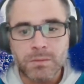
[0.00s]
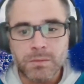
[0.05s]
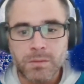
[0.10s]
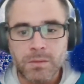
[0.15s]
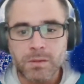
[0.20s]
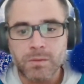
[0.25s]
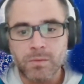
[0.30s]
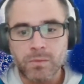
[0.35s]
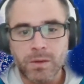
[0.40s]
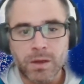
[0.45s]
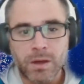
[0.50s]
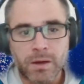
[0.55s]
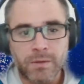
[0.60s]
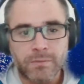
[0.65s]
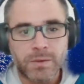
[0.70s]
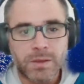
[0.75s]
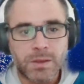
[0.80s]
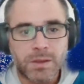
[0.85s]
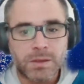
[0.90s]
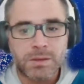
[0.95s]
And we
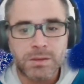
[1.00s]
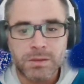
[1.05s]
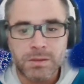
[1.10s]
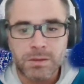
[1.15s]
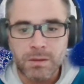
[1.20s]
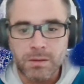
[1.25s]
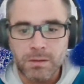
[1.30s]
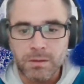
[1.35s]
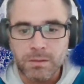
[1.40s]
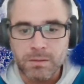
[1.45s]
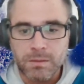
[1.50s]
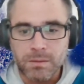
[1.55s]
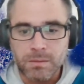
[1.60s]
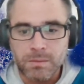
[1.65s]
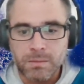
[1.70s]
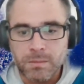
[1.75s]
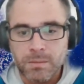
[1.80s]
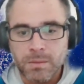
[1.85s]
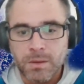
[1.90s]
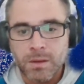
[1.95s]
have these
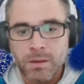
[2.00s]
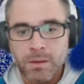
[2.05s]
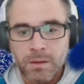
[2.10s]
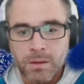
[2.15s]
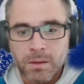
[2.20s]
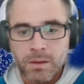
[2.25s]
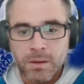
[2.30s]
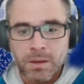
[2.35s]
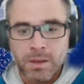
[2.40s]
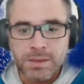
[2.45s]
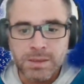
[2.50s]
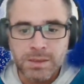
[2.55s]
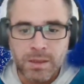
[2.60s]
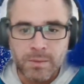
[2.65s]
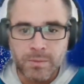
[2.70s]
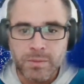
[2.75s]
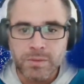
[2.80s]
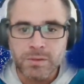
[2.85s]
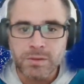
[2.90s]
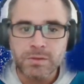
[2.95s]

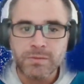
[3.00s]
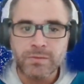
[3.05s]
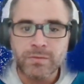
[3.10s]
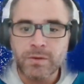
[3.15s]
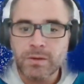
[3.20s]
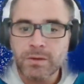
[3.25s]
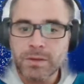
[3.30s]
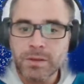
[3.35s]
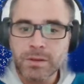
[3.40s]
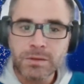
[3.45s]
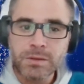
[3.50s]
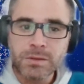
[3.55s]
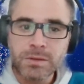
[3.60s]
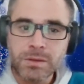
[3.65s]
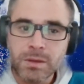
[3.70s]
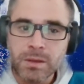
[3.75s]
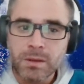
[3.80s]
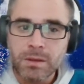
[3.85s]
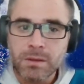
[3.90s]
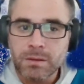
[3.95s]
examples
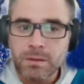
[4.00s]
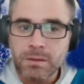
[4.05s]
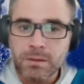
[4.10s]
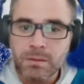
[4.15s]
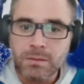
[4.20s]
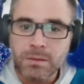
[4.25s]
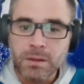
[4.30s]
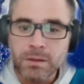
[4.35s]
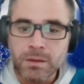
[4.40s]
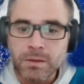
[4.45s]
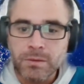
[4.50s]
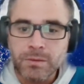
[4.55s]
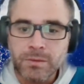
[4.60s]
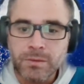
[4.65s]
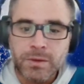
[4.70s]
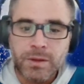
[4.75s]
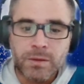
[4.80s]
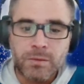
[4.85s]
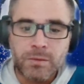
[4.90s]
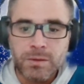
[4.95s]
folders that are
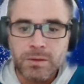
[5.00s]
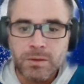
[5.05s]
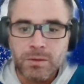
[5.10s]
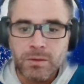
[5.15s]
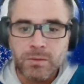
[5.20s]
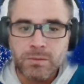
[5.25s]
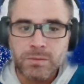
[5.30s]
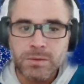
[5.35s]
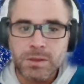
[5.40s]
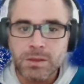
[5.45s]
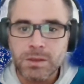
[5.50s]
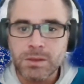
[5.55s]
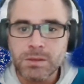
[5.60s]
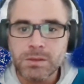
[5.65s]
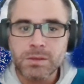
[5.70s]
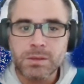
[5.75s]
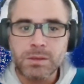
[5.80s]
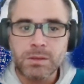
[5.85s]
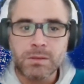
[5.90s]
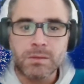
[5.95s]
running with
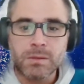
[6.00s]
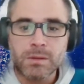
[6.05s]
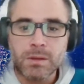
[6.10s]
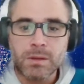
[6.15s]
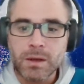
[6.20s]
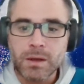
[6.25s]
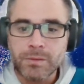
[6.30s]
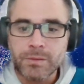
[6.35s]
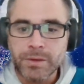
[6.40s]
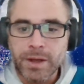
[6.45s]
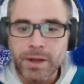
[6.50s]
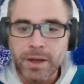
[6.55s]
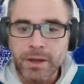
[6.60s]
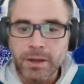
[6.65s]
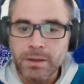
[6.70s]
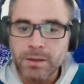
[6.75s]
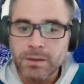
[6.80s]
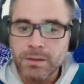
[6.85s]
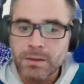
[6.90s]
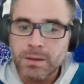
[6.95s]
Node.js and a
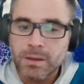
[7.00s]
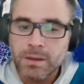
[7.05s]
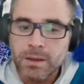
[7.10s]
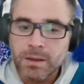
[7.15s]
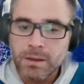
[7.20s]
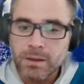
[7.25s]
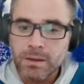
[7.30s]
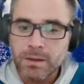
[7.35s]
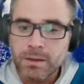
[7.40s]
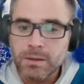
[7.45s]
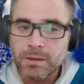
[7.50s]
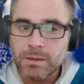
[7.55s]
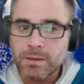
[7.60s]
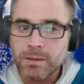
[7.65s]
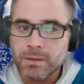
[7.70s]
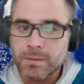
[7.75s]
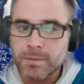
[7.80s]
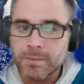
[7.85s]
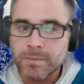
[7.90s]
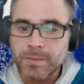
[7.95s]
React
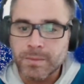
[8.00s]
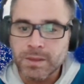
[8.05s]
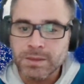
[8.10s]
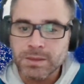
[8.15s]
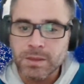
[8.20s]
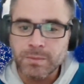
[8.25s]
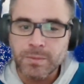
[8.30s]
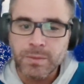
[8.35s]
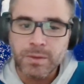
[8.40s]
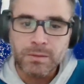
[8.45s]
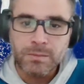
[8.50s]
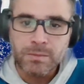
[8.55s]
example.